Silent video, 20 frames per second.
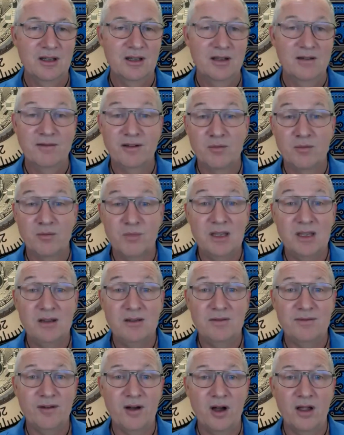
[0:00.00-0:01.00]
For
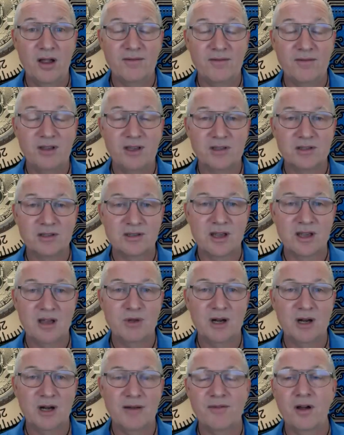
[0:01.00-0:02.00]
me, 5 years ago, a
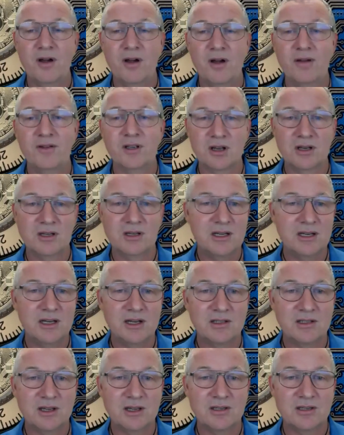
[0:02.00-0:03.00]
bit over 5 years ago, it didn't
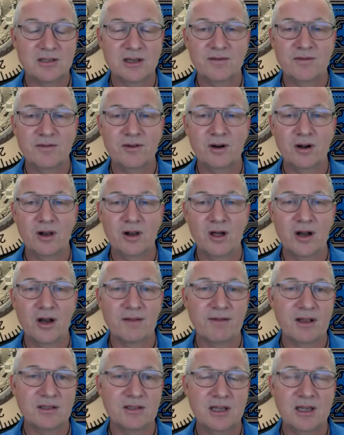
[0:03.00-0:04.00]
exist. And for a lot
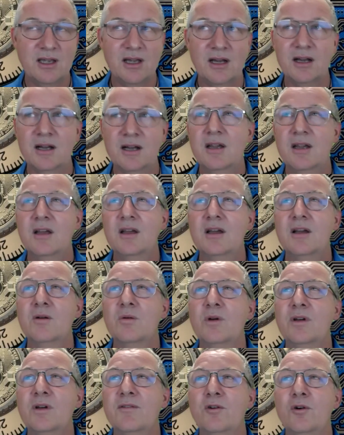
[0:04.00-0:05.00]
of us here,
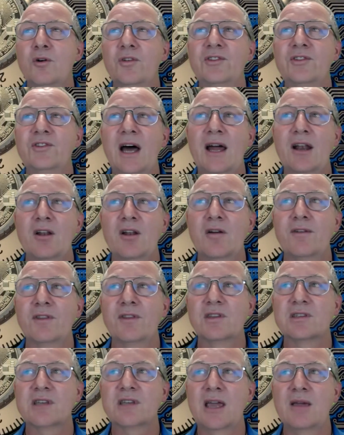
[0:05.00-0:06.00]
we've all started off at
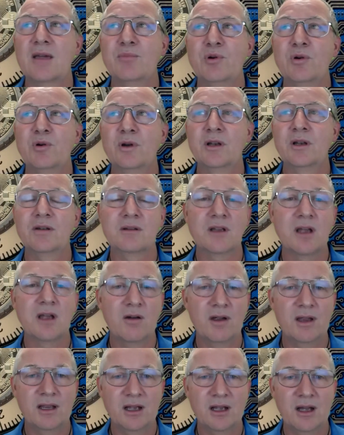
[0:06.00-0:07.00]
the same point
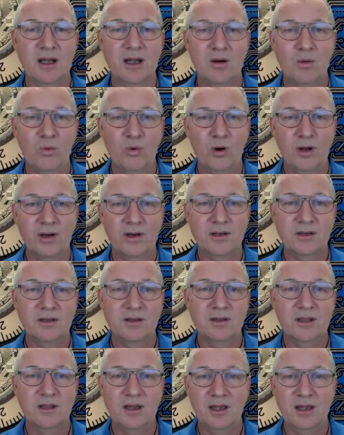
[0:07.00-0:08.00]
going, what
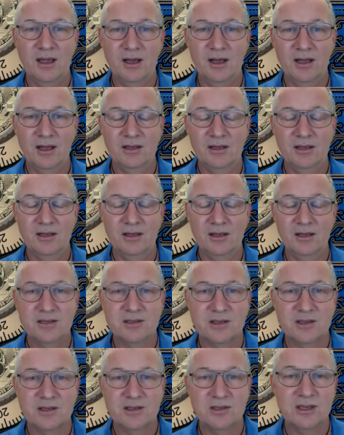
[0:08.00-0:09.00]
the hell is
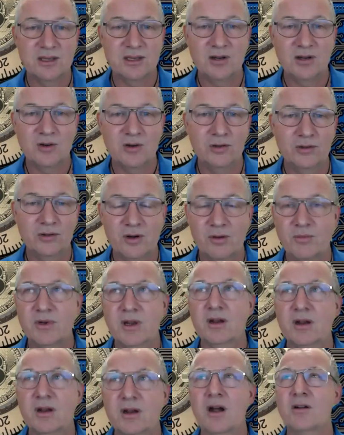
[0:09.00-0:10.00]
this thing called
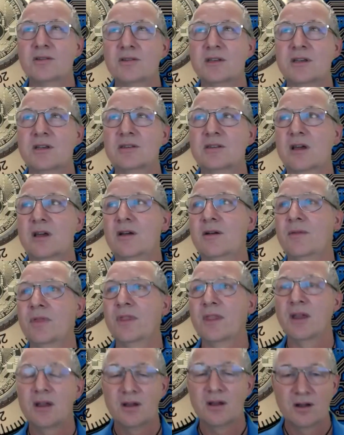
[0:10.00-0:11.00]
cryptocurrency? So
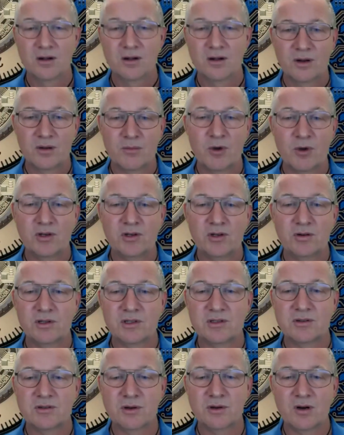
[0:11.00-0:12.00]
what I might do
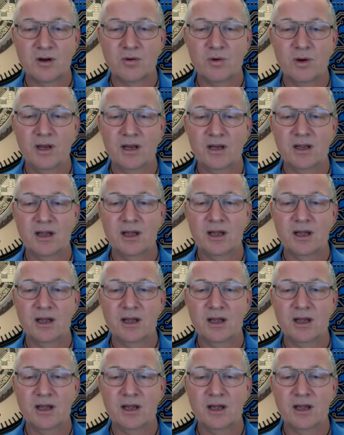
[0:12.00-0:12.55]
is do a quick